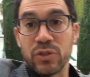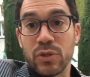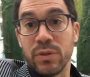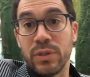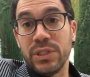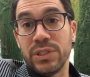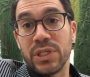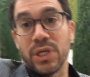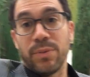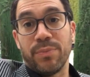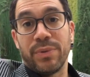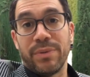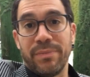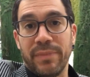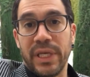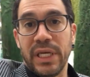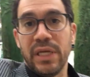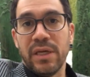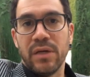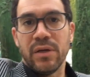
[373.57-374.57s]
So he's helping
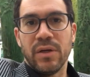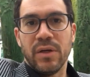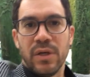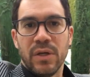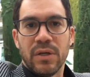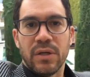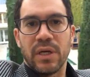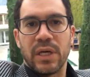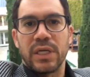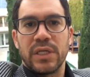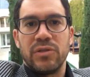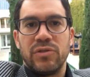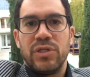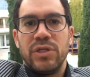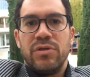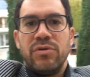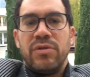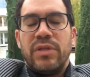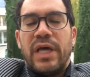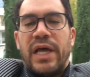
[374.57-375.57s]
me. I can
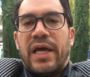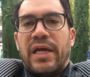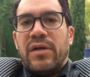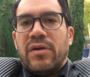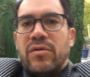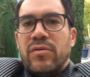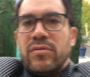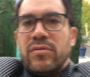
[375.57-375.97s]
tell you that.